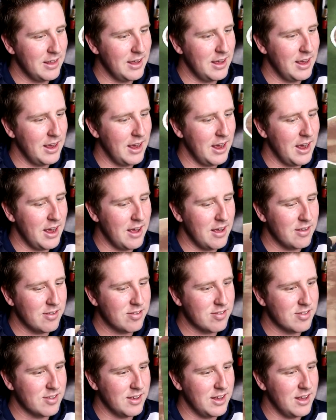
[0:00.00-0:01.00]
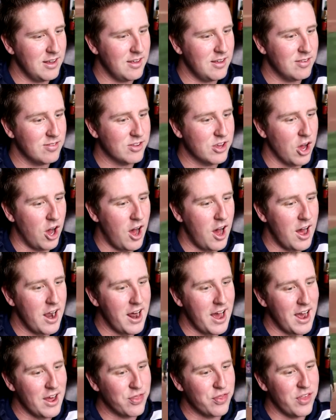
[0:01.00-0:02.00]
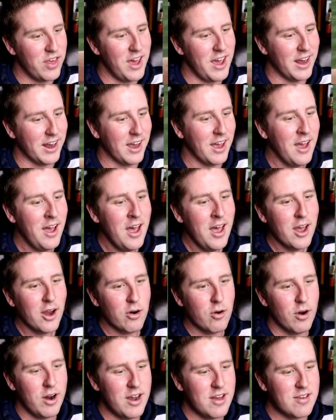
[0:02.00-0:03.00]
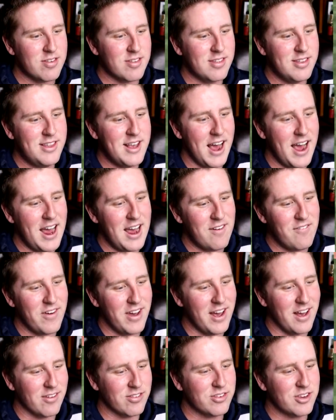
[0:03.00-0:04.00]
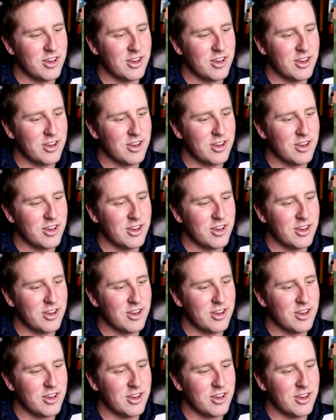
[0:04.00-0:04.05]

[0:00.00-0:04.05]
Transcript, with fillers: this is gone, I think. Khris Davis